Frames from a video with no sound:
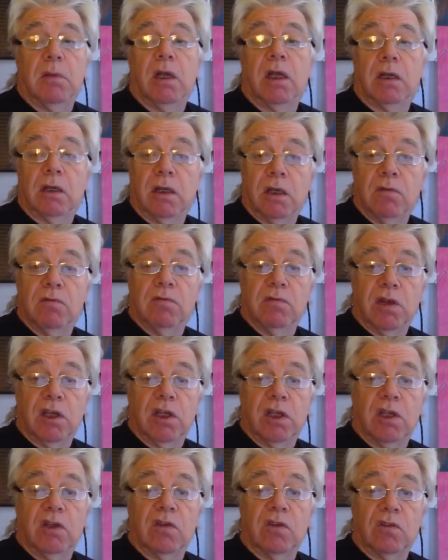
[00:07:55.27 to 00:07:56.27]

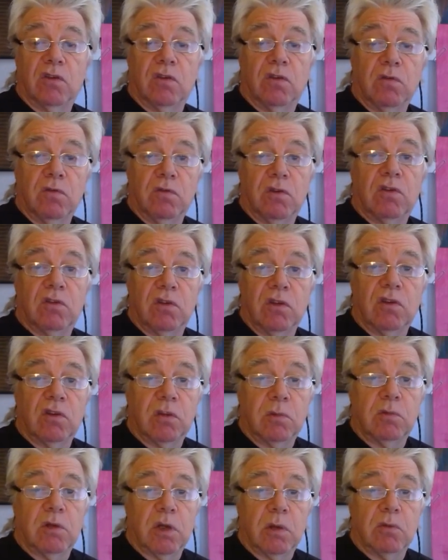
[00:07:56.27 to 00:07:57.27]
inconvenienced, and obviously
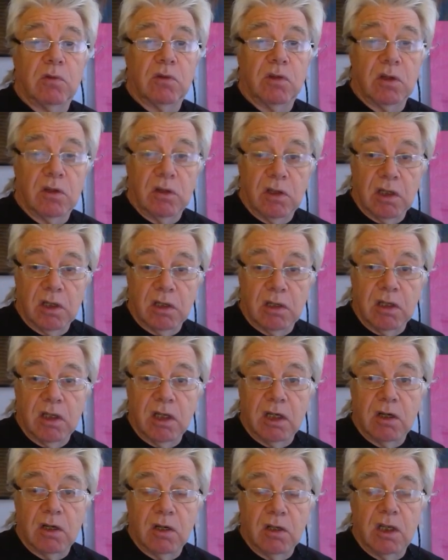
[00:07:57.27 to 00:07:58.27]
sometimes
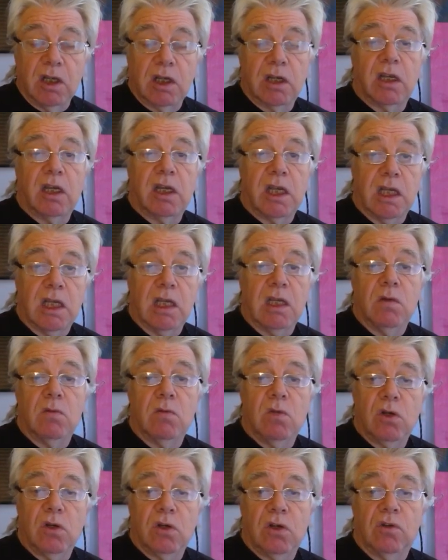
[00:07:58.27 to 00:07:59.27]
they're key
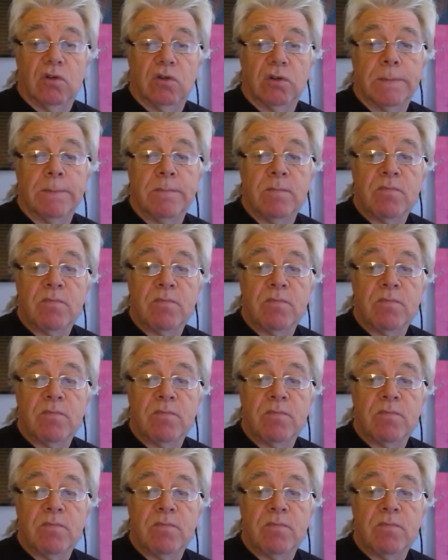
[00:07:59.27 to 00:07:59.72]
workers.